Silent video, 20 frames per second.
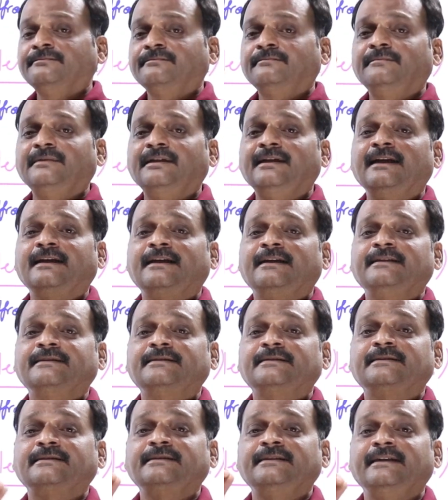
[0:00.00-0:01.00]
Miller
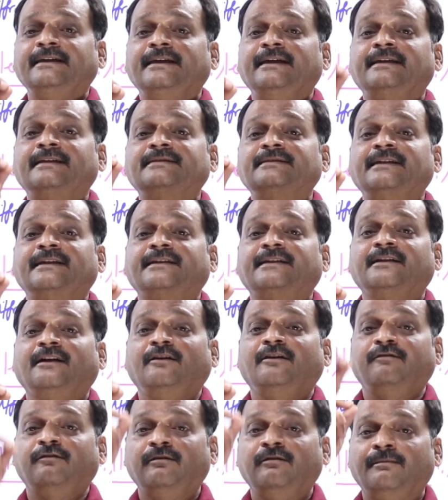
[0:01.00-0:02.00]
indices indicate a set
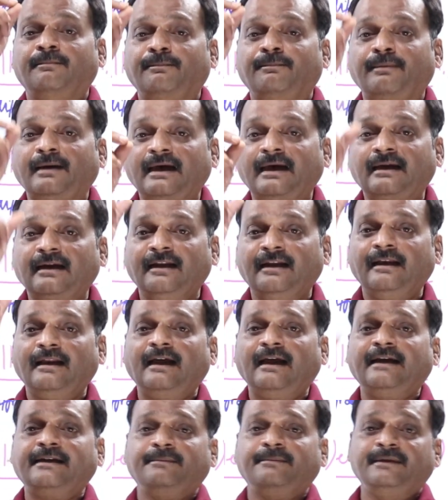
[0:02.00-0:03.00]
of parallel
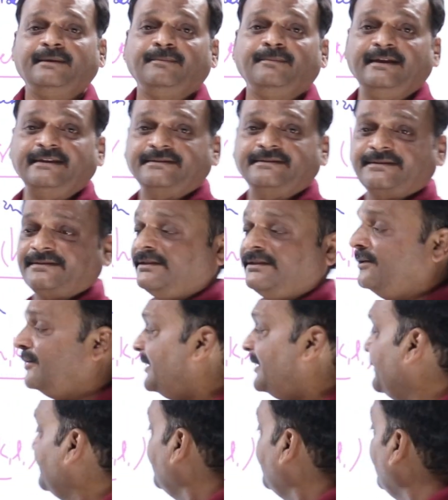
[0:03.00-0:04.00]
atomic planes.
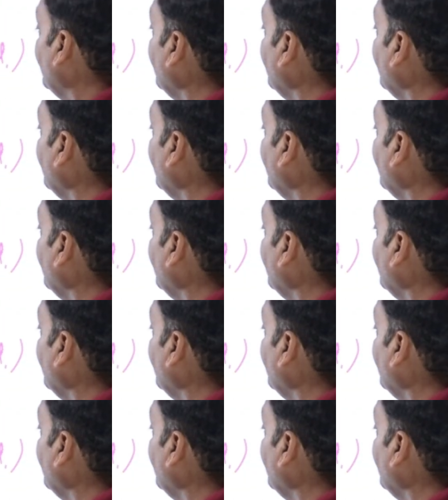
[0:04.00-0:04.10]
Okay,